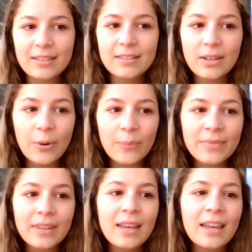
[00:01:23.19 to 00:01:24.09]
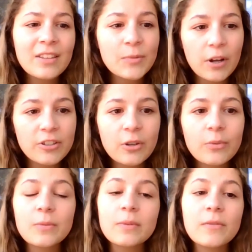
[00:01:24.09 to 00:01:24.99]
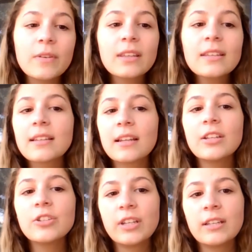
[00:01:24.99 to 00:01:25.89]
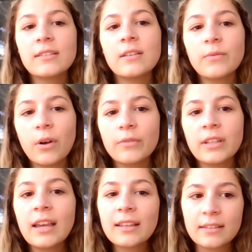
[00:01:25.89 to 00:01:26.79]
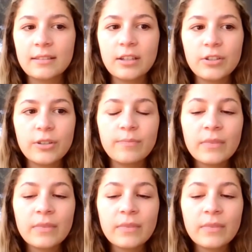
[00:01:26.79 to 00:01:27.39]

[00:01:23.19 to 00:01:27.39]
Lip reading: So, in this project, we specifically studied genes involved in excystation.